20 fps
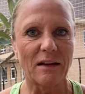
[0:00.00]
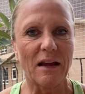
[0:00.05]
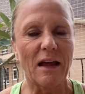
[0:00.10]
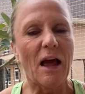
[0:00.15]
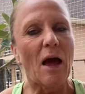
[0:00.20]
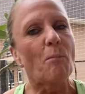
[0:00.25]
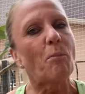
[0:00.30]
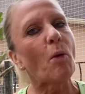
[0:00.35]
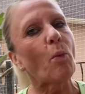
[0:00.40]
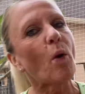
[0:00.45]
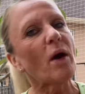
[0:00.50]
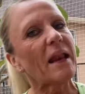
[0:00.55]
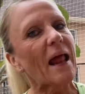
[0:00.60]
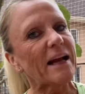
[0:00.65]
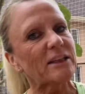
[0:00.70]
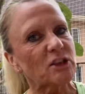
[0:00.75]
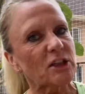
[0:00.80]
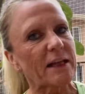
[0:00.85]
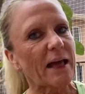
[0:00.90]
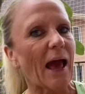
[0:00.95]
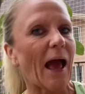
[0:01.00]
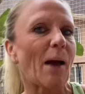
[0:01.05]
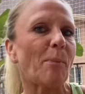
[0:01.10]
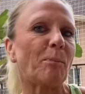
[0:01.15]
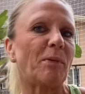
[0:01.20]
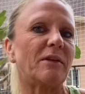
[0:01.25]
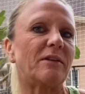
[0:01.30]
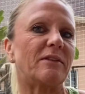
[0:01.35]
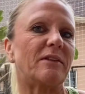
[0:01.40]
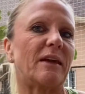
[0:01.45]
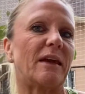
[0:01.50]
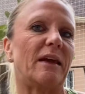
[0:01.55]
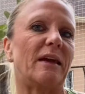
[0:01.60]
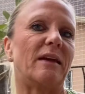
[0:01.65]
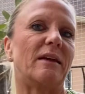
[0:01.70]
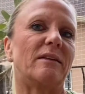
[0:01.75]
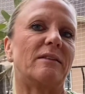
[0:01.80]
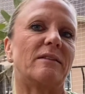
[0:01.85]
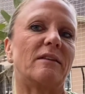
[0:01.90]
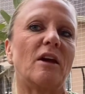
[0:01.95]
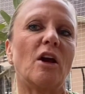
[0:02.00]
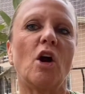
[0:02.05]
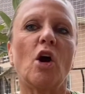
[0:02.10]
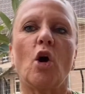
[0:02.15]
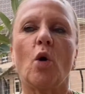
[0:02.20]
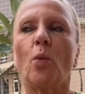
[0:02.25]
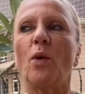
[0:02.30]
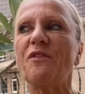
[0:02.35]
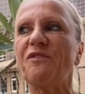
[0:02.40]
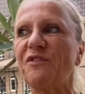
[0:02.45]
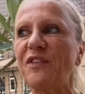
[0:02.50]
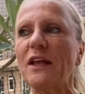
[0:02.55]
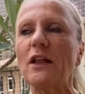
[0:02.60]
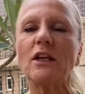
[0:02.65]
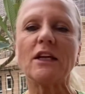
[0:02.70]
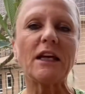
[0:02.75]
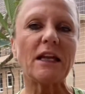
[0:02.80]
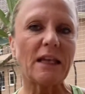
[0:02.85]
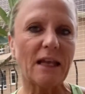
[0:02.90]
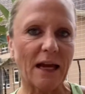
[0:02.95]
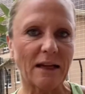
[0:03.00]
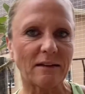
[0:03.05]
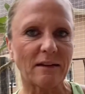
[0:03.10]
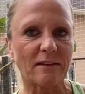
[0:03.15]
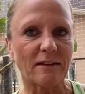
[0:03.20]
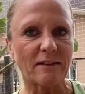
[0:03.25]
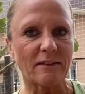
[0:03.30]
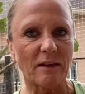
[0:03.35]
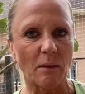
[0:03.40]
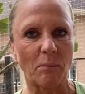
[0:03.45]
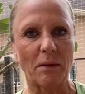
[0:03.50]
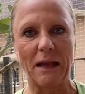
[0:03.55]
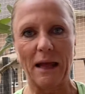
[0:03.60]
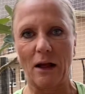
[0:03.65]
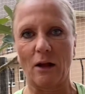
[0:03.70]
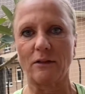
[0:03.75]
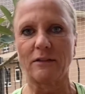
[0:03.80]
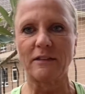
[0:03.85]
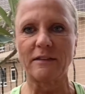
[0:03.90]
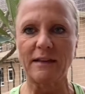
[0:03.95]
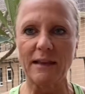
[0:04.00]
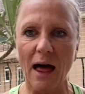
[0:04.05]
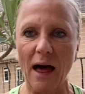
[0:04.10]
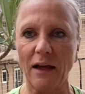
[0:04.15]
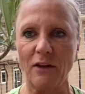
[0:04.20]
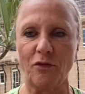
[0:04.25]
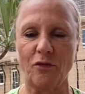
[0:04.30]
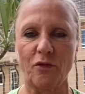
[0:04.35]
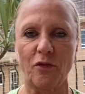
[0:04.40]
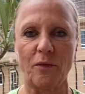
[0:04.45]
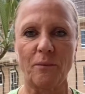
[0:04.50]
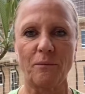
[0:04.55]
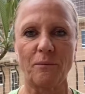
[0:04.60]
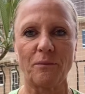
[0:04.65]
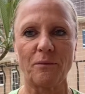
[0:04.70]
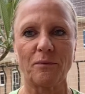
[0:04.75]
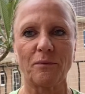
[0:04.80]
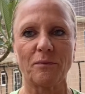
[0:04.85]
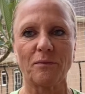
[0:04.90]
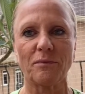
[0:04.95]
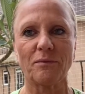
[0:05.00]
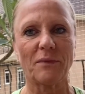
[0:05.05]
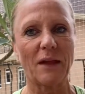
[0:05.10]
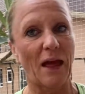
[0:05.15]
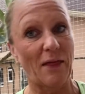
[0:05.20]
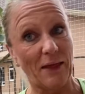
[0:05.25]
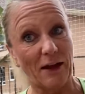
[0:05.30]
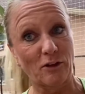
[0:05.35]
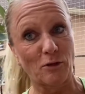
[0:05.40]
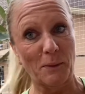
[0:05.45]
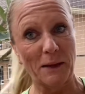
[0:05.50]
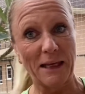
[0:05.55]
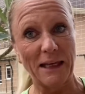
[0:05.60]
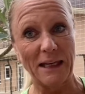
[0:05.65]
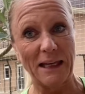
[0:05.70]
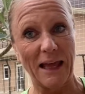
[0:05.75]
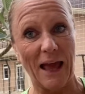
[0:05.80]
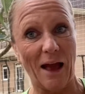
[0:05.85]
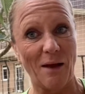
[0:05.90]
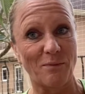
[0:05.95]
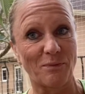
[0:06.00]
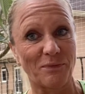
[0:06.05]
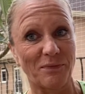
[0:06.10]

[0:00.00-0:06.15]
But what actually happens is we feel connected to somebody else's life. And that's my kitty cat.